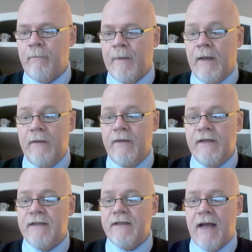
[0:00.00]
And
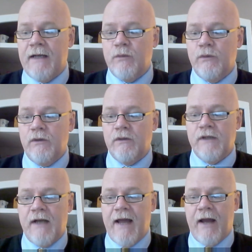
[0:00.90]
this Alice would not
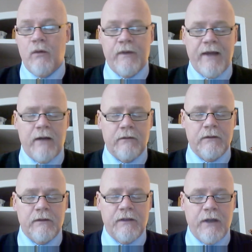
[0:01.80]
allow without
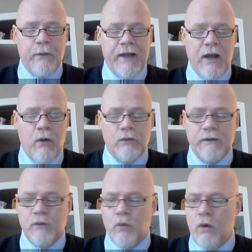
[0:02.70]
knowing how old
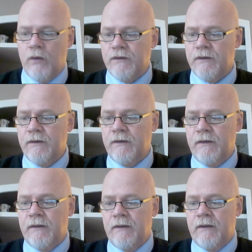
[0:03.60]
it was,
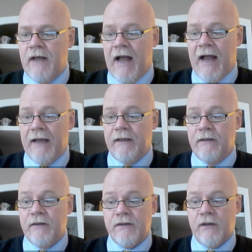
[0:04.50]

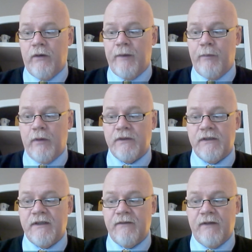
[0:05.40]
and as the lorry
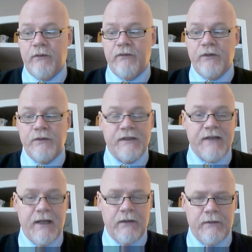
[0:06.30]
positively refused to
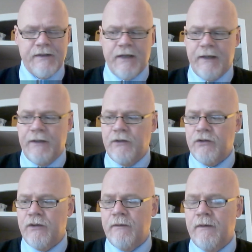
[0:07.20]
tell her its
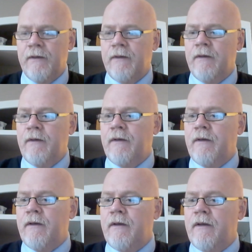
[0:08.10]
age,
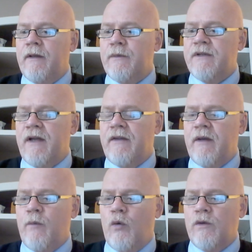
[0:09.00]
there was
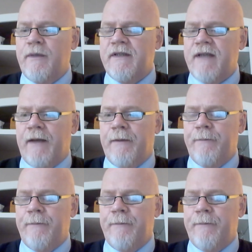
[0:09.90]
nothing more to be said.